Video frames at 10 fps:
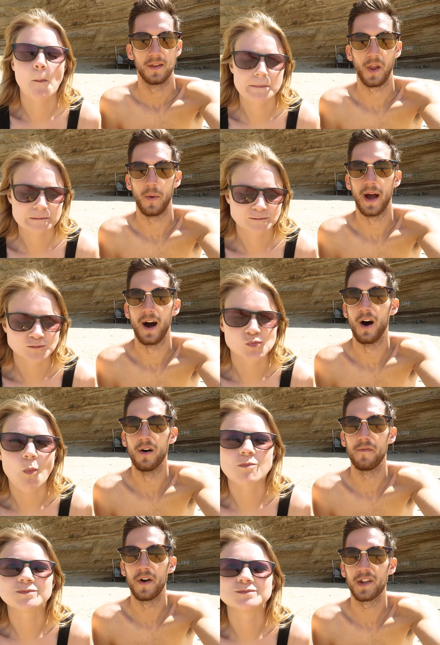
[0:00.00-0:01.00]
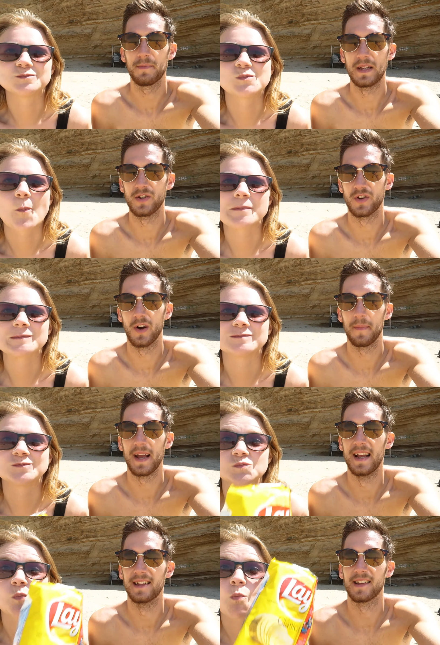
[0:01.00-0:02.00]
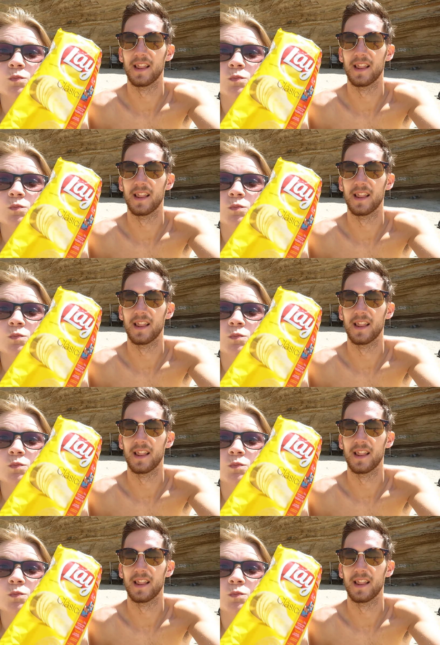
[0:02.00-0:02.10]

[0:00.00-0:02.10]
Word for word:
Speaker 1: So we're at our first beach stop. It is